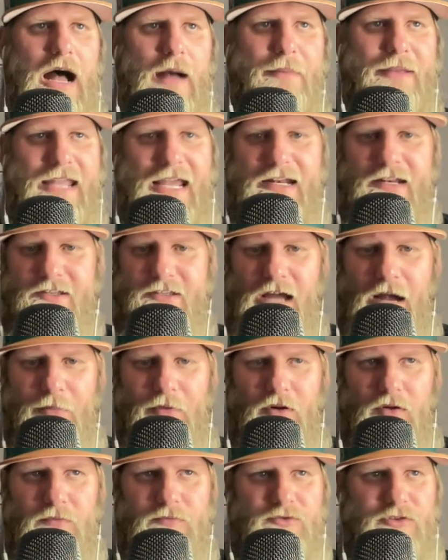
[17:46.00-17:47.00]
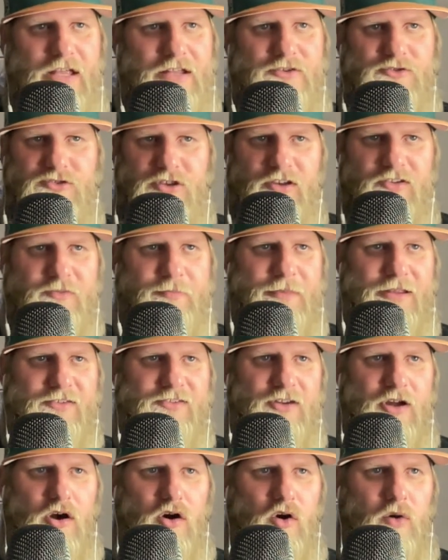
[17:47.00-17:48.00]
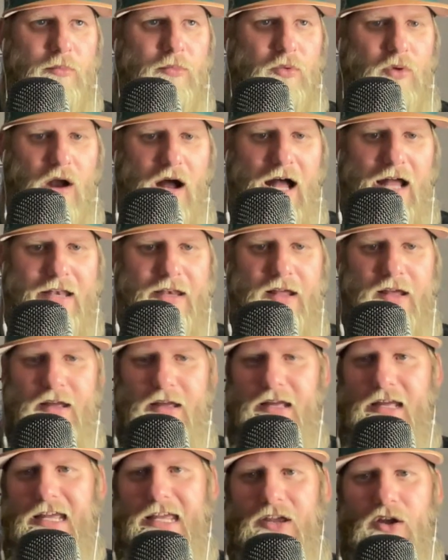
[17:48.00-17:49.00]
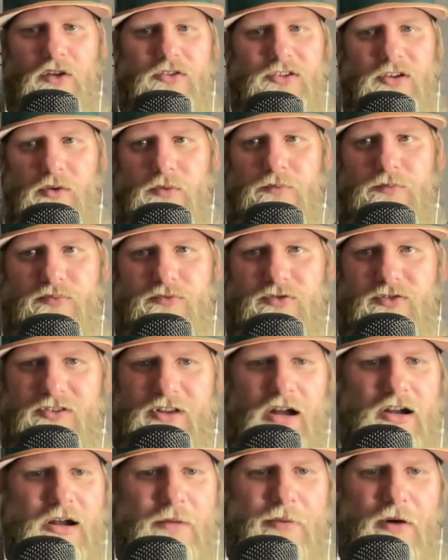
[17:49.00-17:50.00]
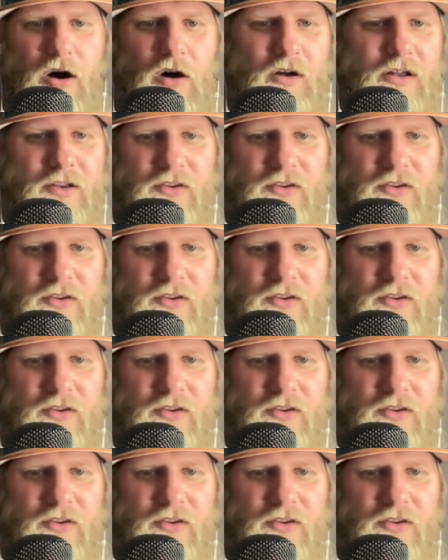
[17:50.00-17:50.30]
He had a double that just missed a home run. He also stung a ball in